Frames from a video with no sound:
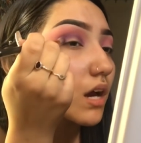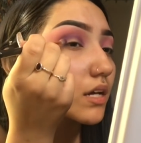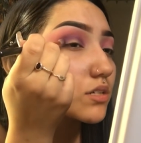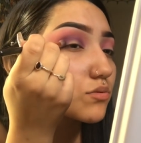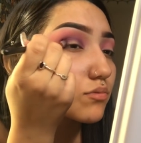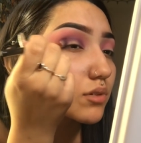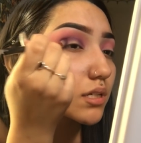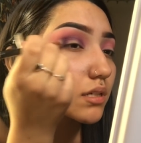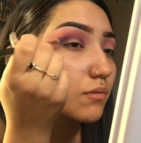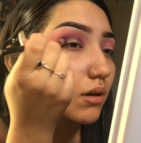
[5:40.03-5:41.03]
I just
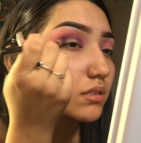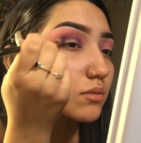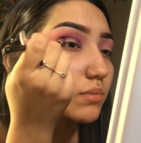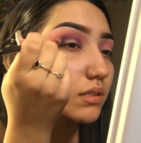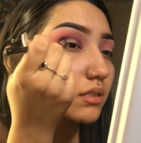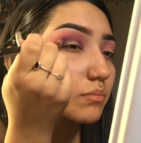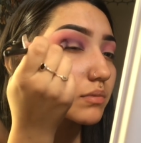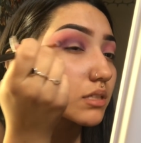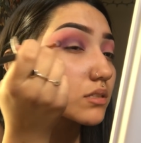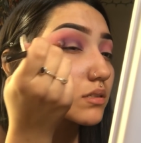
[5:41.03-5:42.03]
really want to build up
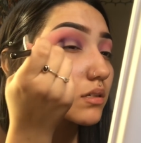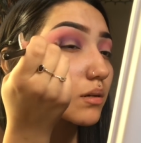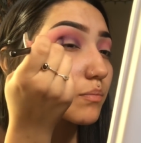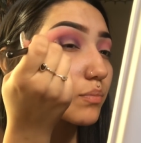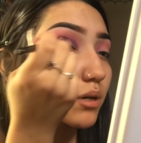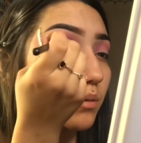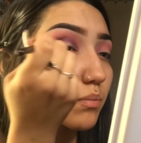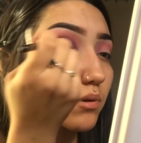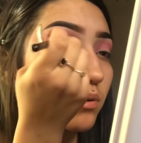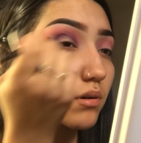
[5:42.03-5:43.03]
this
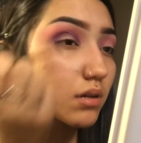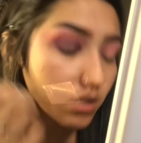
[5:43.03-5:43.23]
purple.